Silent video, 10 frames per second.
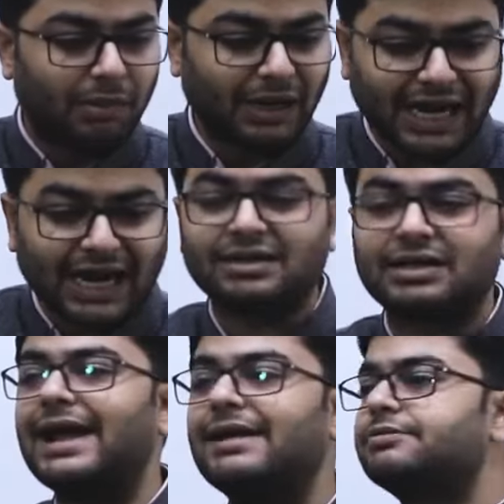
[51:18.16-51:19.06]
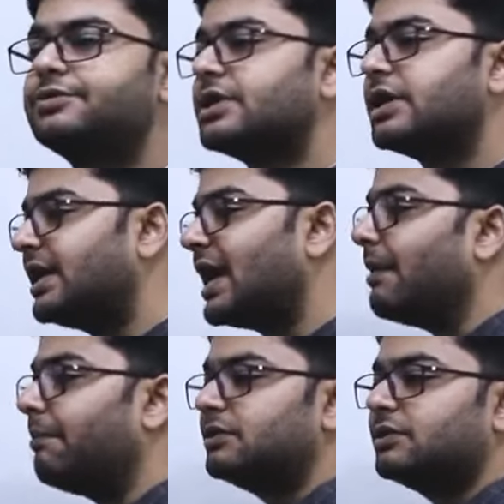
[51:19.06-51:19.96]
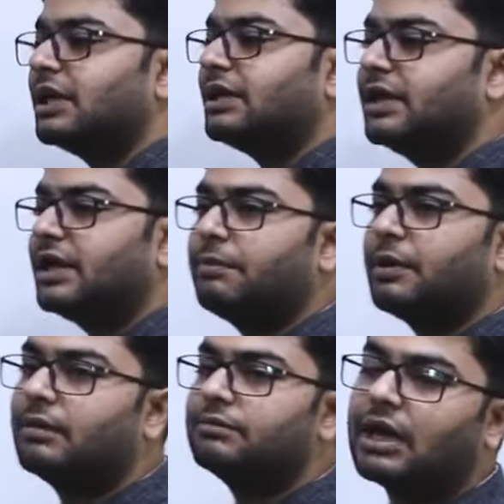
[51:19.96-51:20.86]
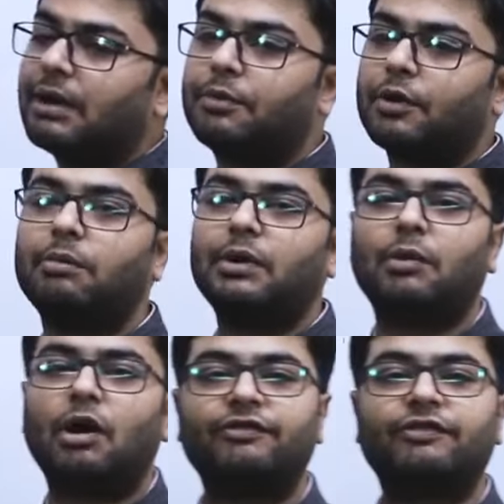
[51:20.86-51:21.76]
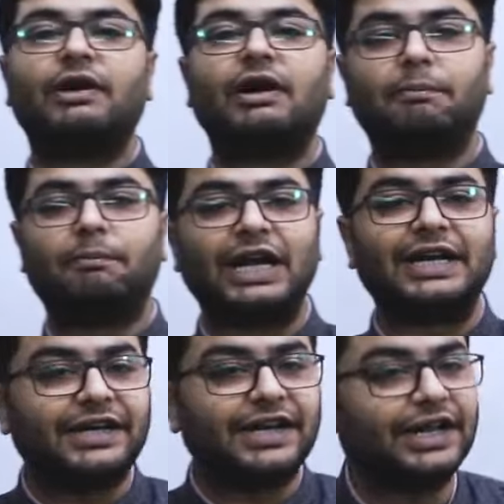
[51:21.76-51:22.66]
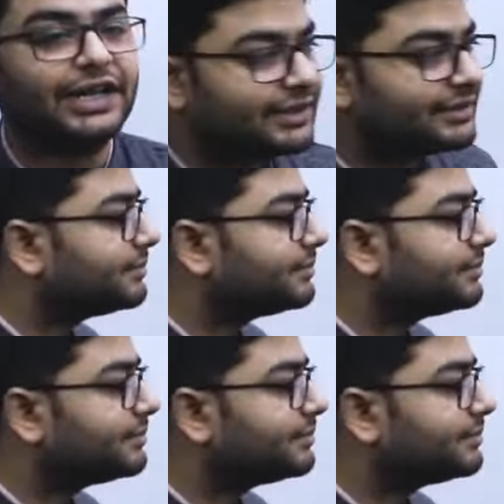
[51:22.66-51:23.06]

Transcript: but at times it happens that there becomes a problem of plenty.